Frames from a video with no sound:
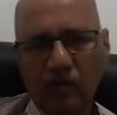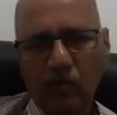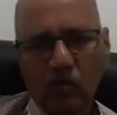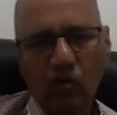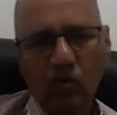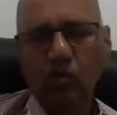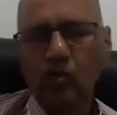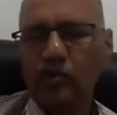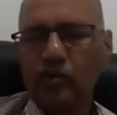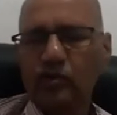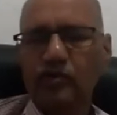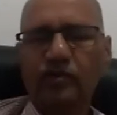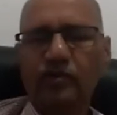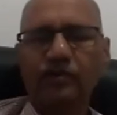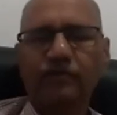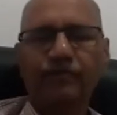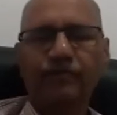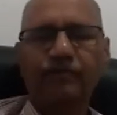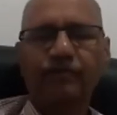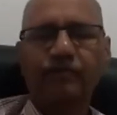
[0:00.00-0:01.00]

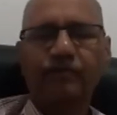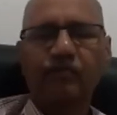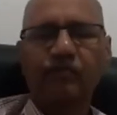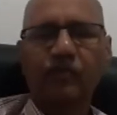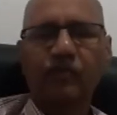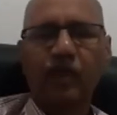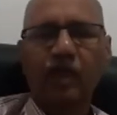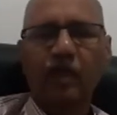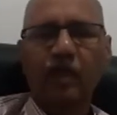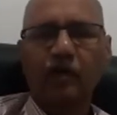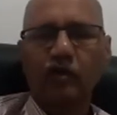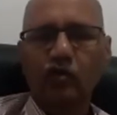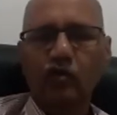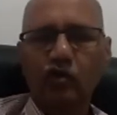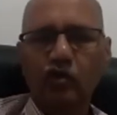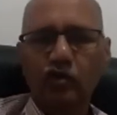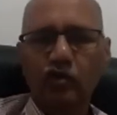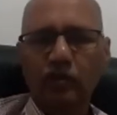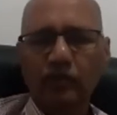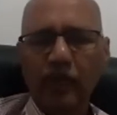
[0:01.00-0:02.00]
tools
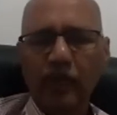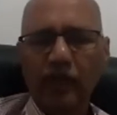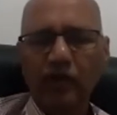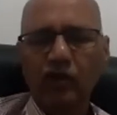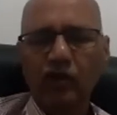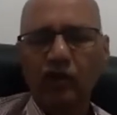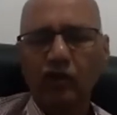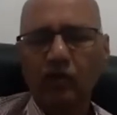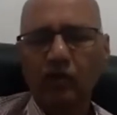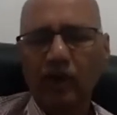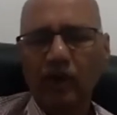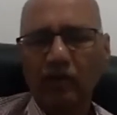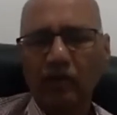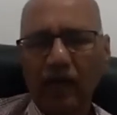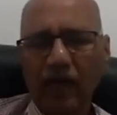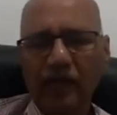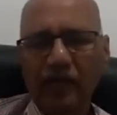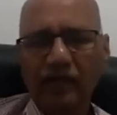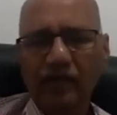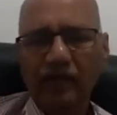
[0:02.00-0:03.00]
used by human
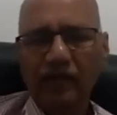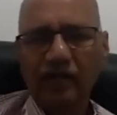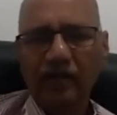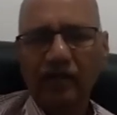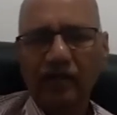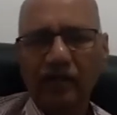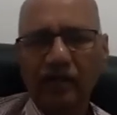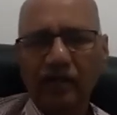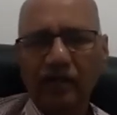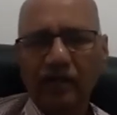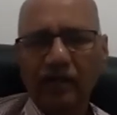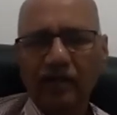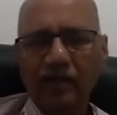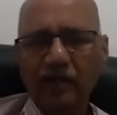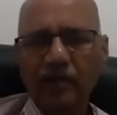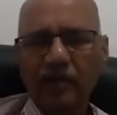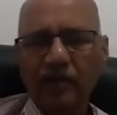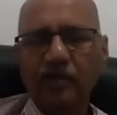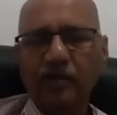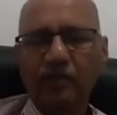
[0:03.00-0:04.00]
mind
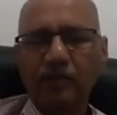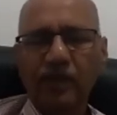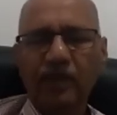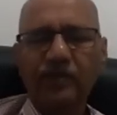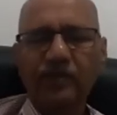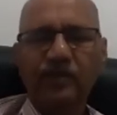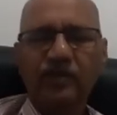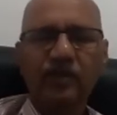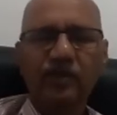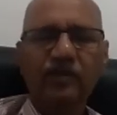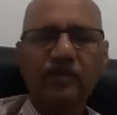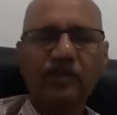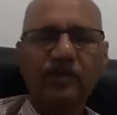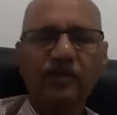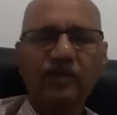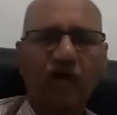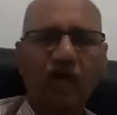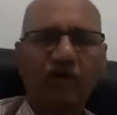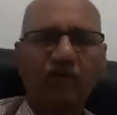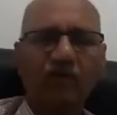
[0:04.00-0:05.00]
is the
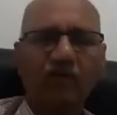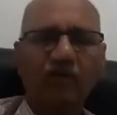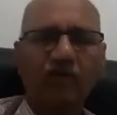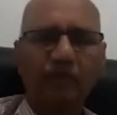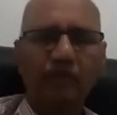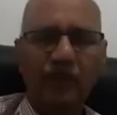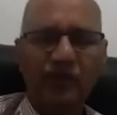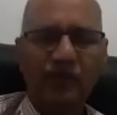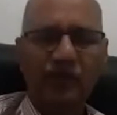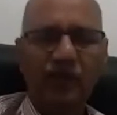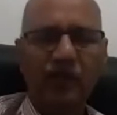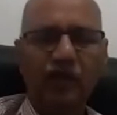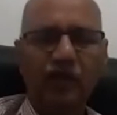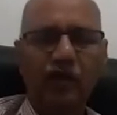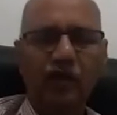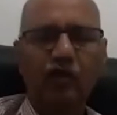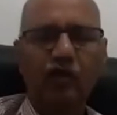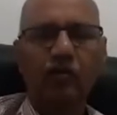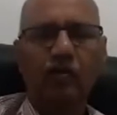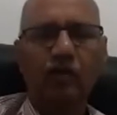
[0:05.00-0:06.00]
basis of the present day
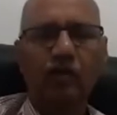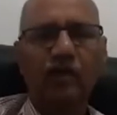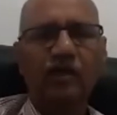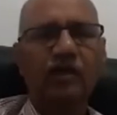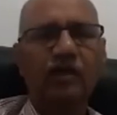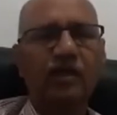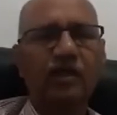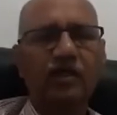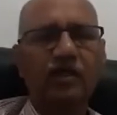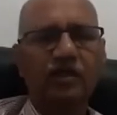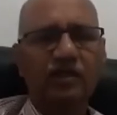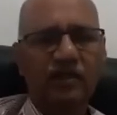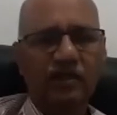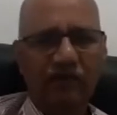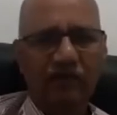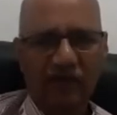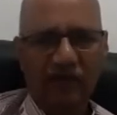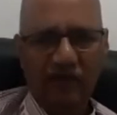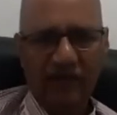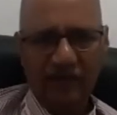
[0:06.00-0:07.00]
human
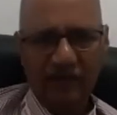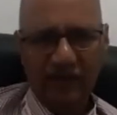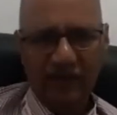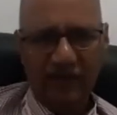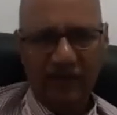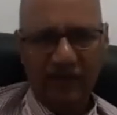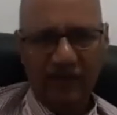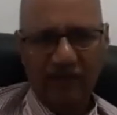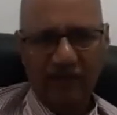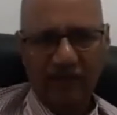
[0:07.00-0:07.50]
civilization.